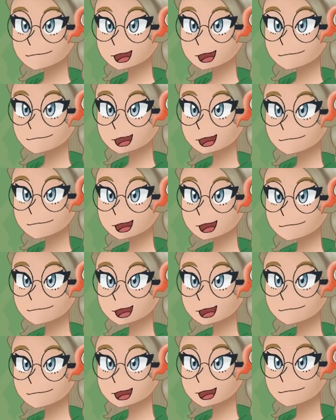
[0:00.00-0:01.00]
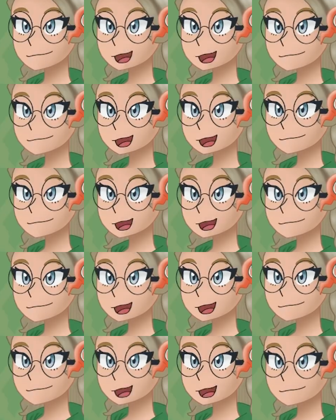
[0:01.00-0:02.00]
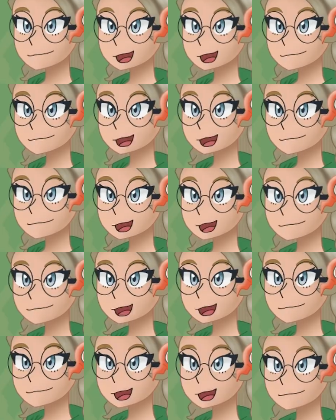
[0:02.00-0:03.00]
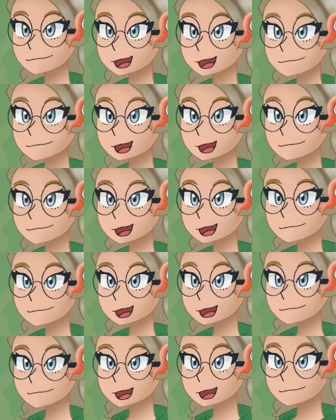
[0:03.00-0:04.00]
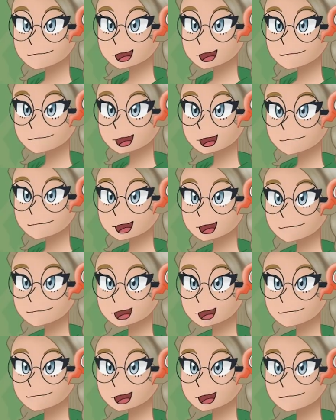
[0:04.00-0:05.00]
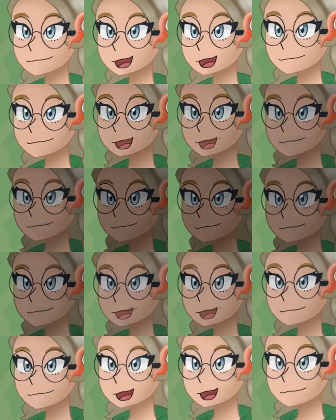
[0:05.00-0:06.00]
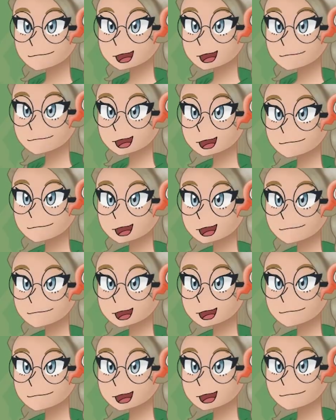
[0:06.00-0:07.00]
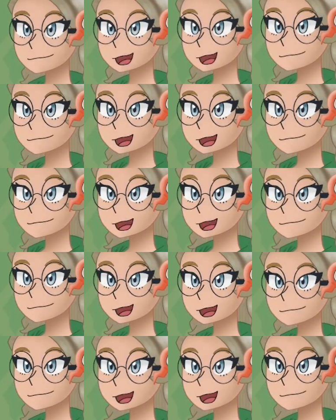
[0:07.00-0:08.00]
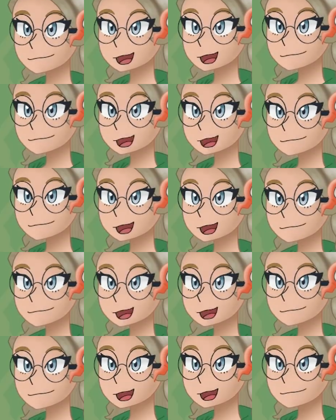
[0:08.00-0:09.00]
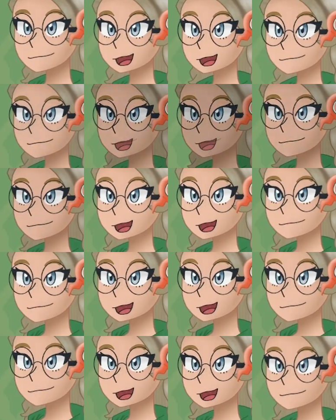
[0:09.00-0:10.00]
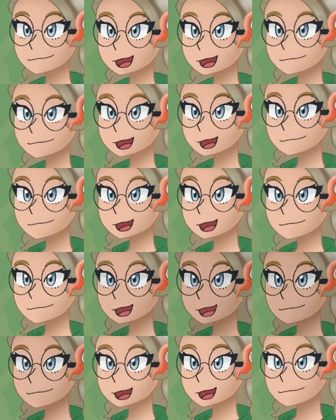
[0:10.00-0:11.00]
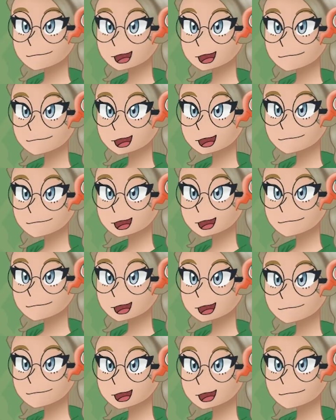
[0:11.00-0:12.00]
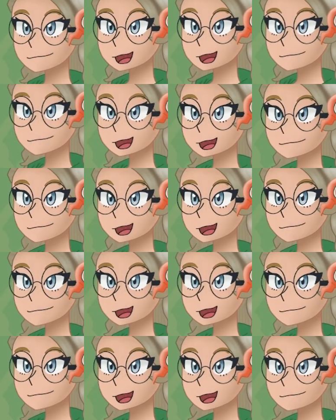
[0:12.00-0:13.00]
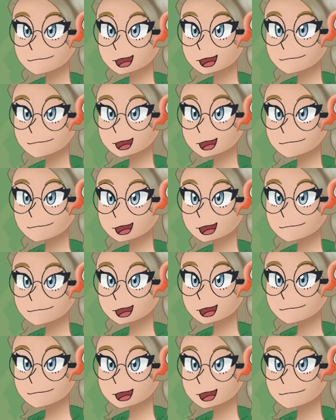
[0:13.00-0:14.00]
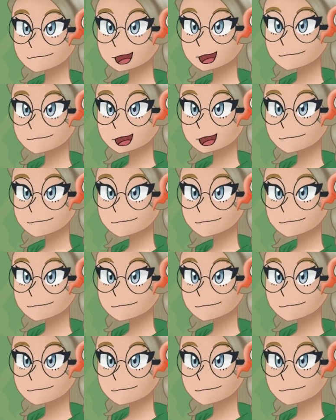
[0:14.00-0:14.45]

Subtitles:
what I've seen, as well as the Mousehold itself just being a scary thing to have thrown at you. We are definitely going to want to lead with Aerodactyl, and then if I have... then honestly, opening up with Lopunny here might be a smart